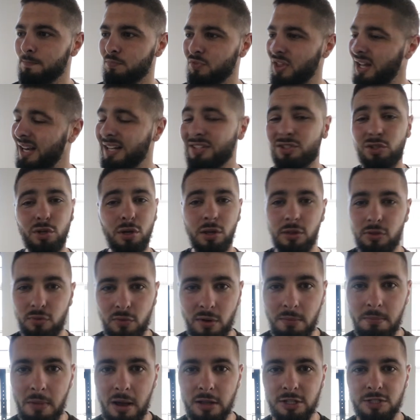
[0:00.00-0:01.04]
Then I took a
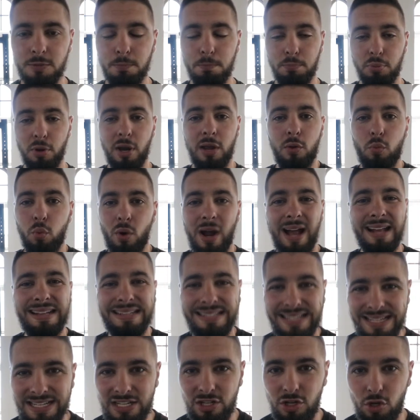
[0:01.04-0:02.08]
3-month break where I
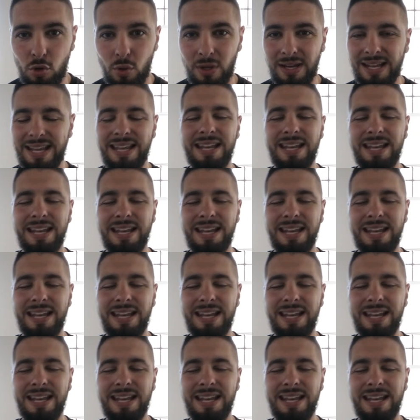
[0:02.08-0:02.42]
didn't do it.